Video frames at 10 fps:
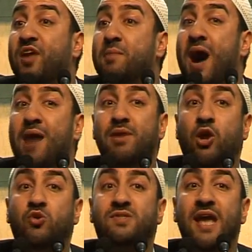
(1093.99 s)
Imam
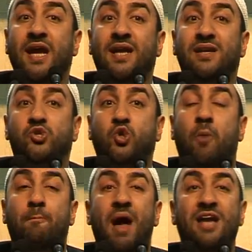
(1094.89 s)
al-Hussein and his
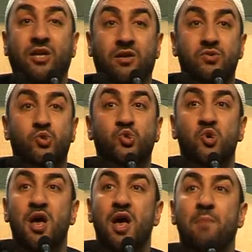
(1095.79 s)
companions.
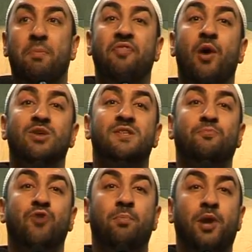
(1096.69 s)
But there was a
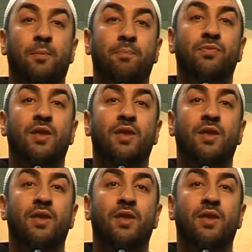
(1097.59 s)
problem.